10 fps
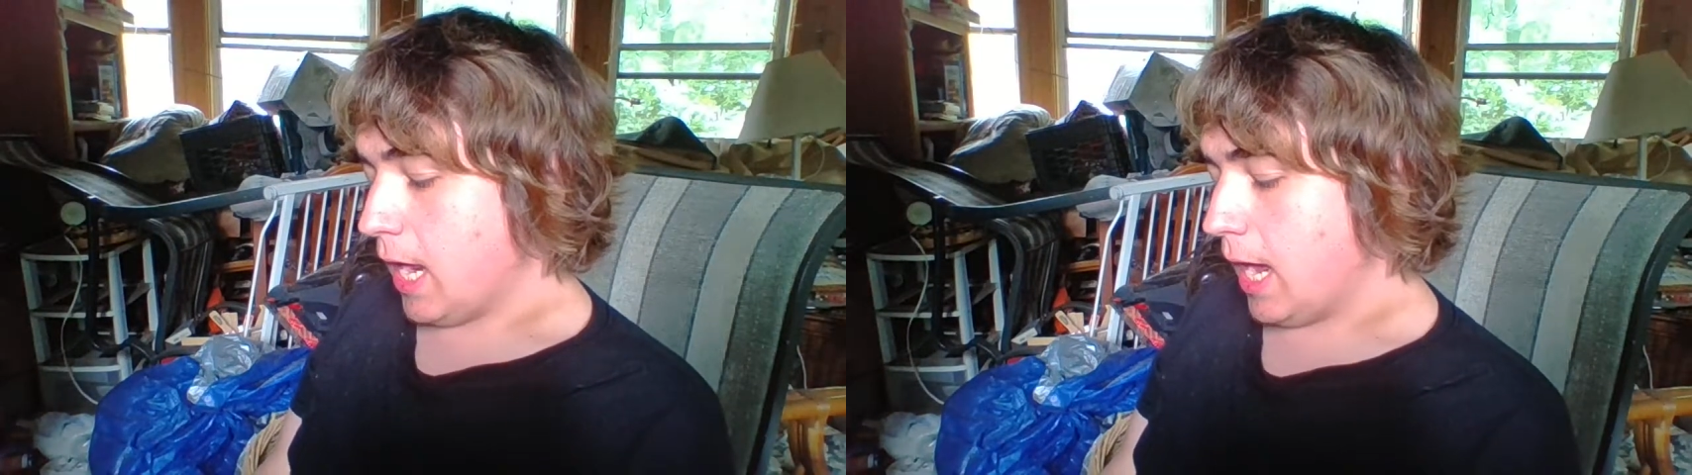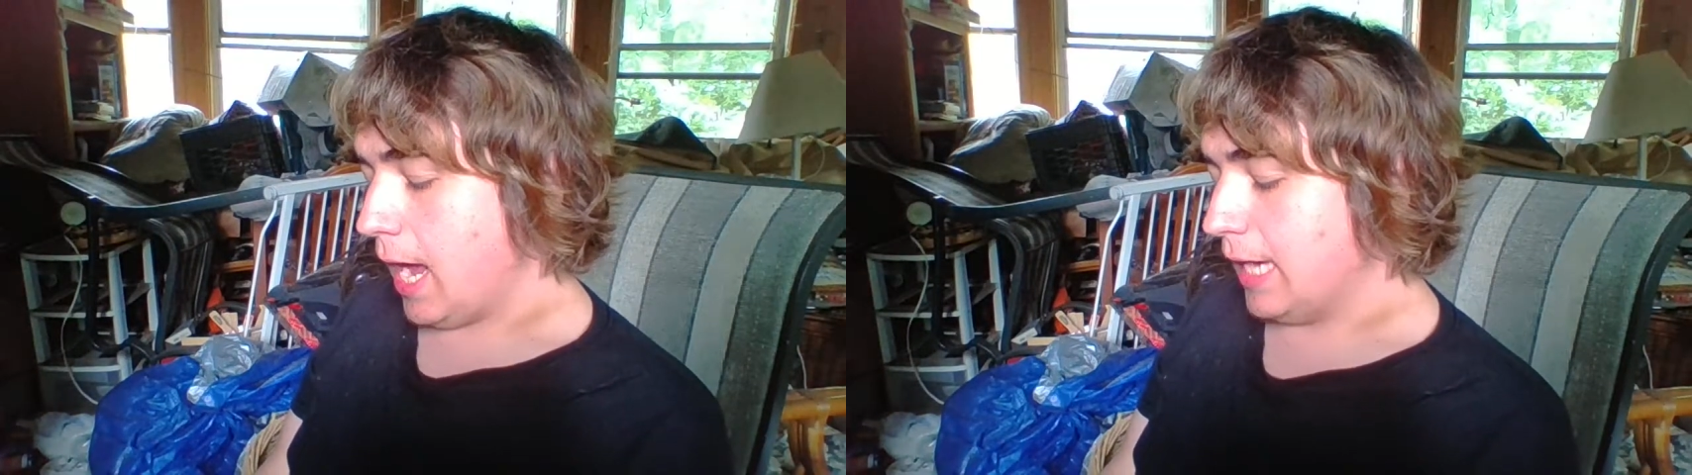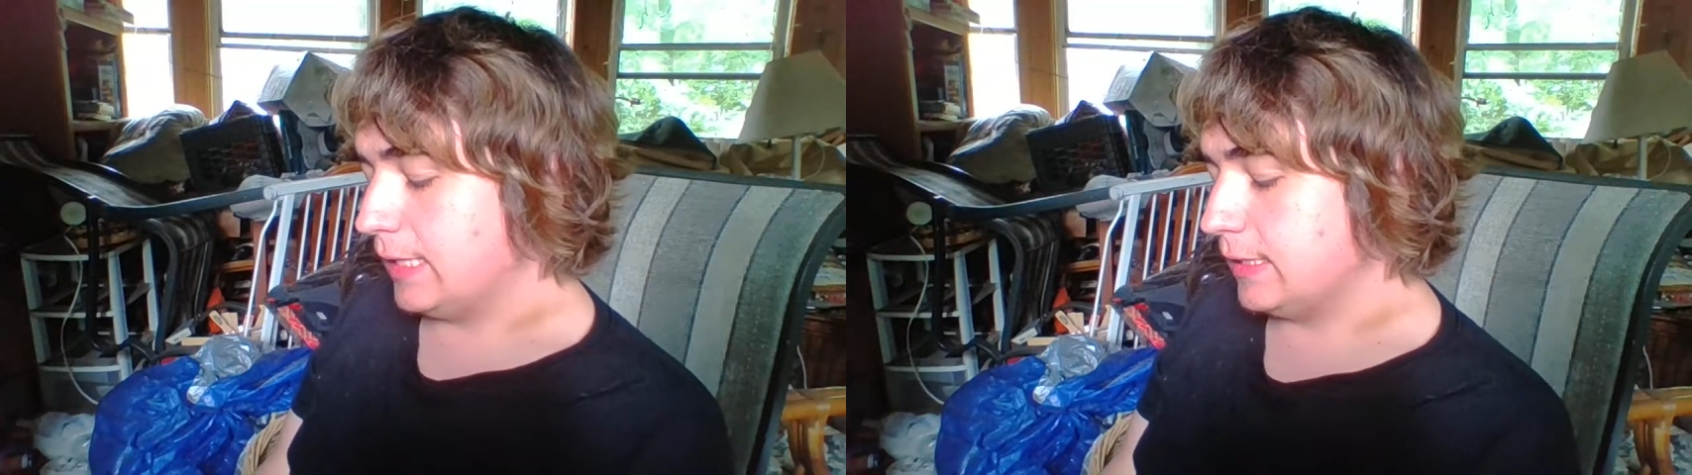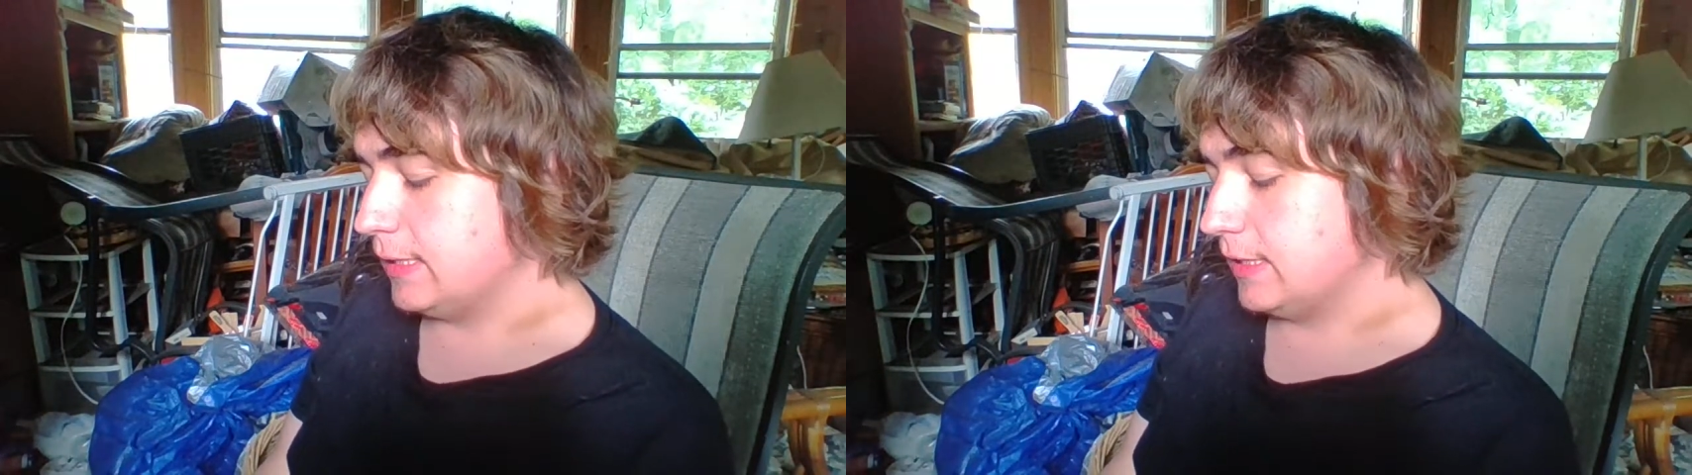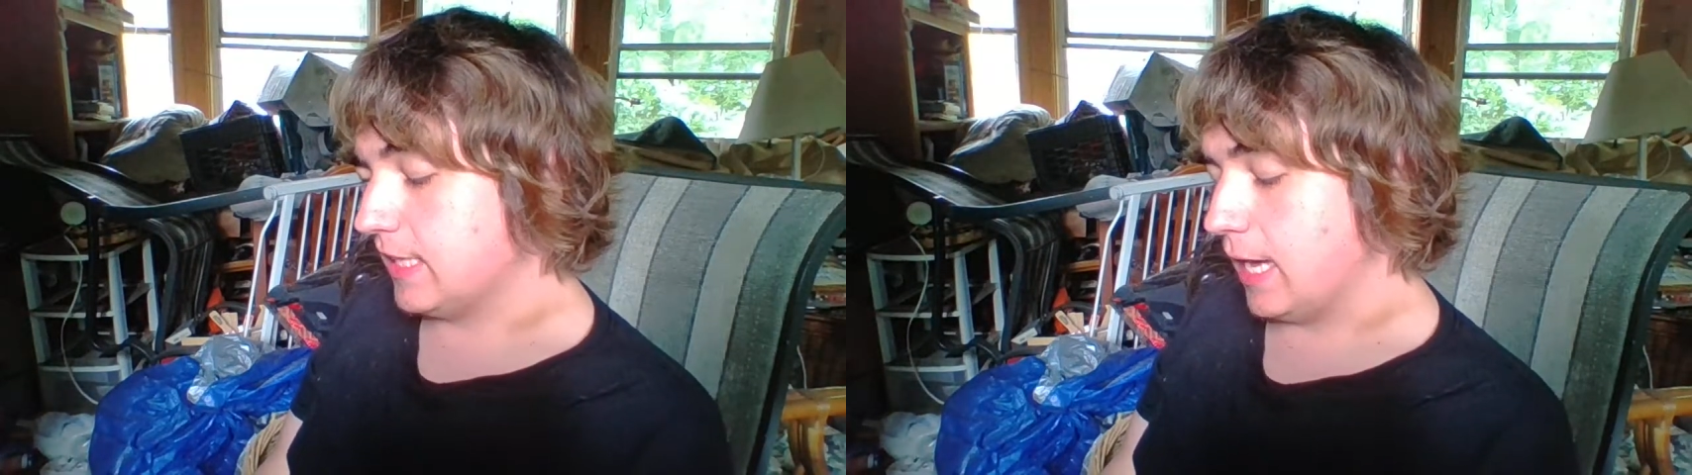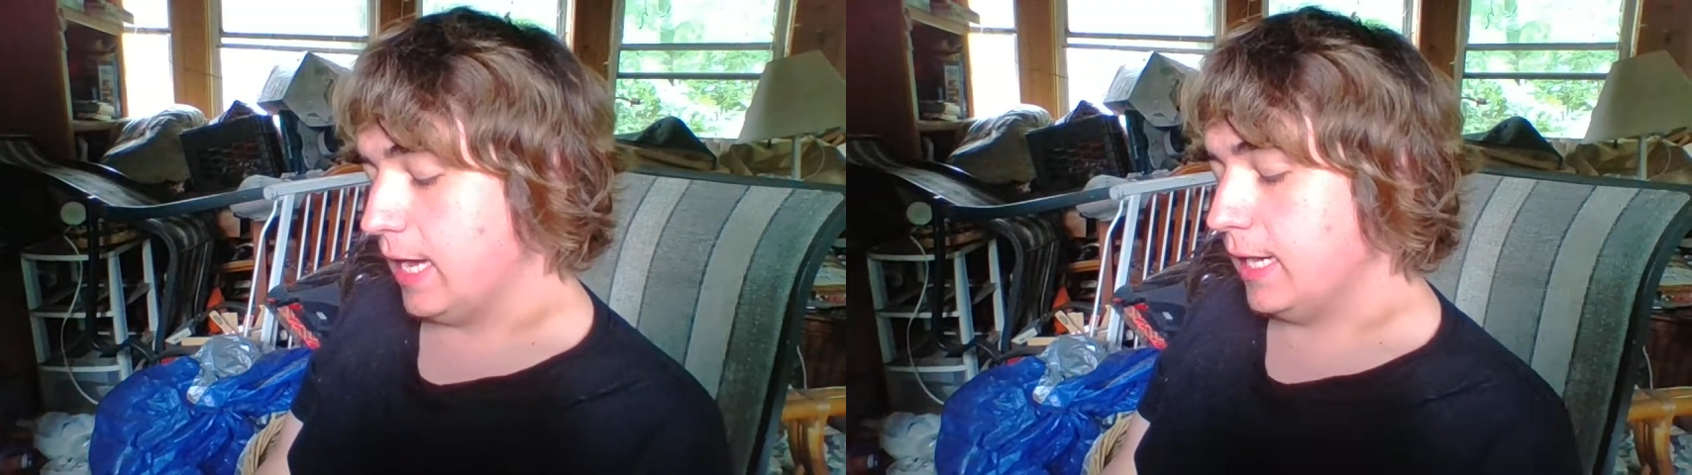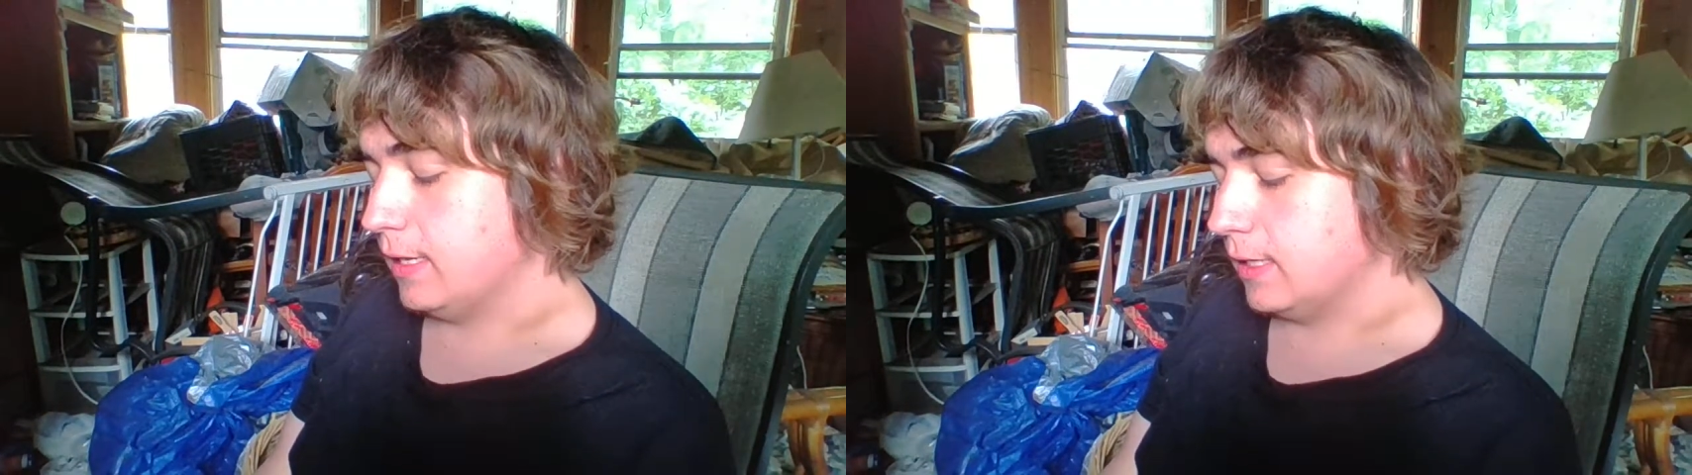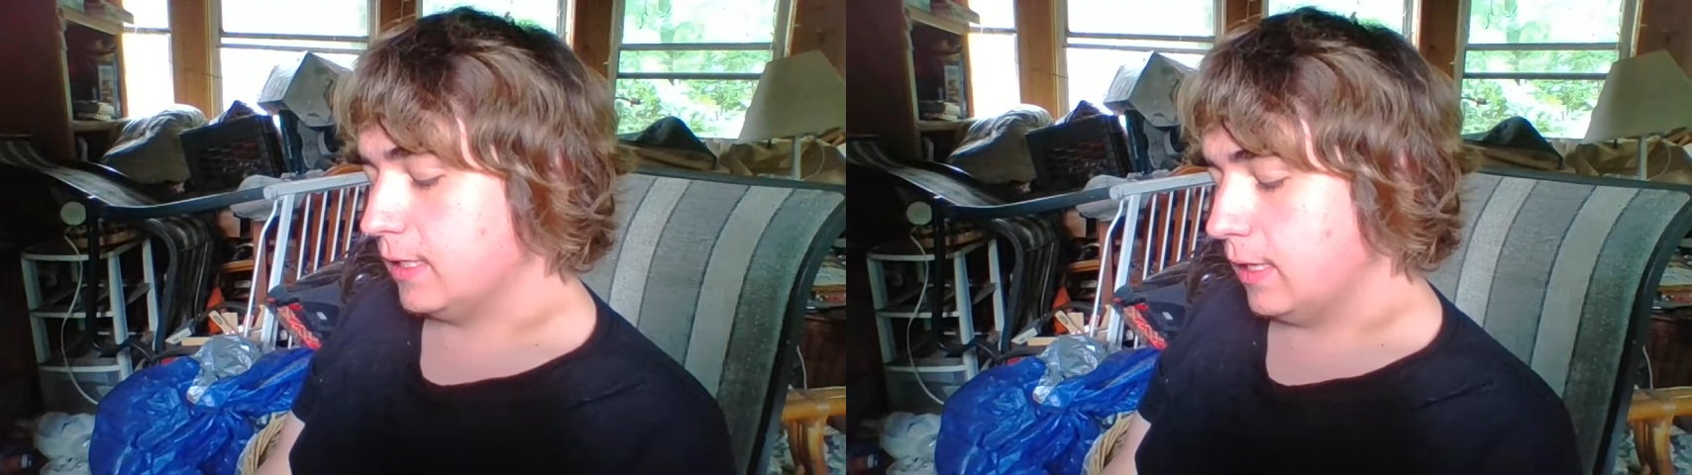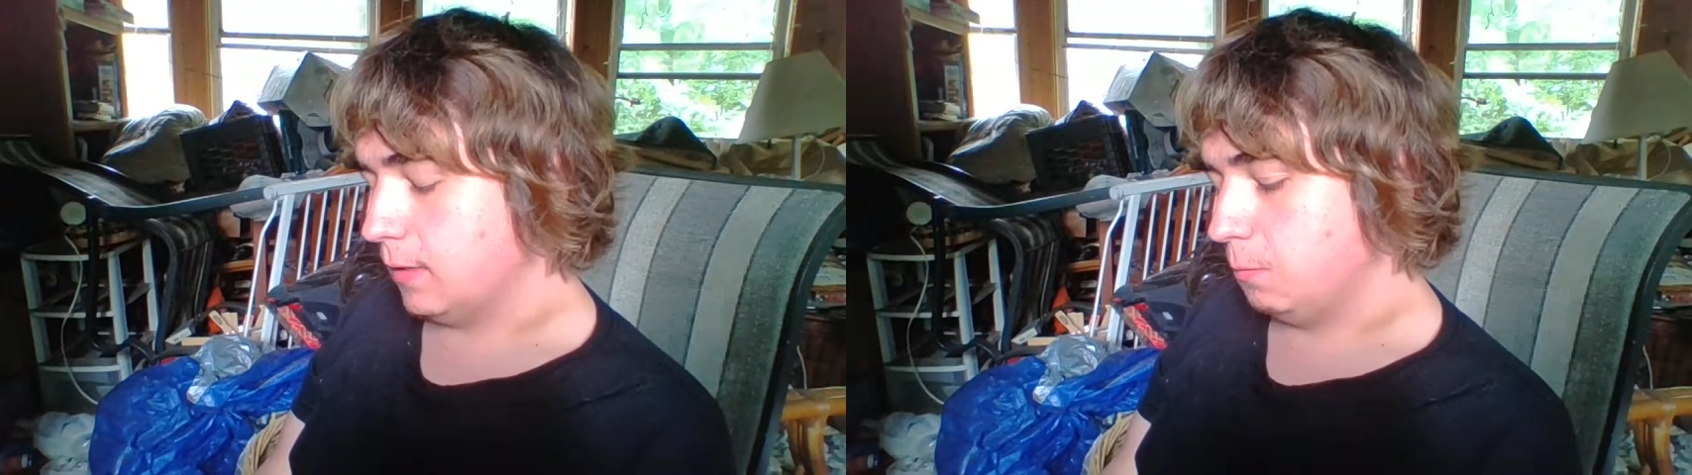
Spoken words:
I kind of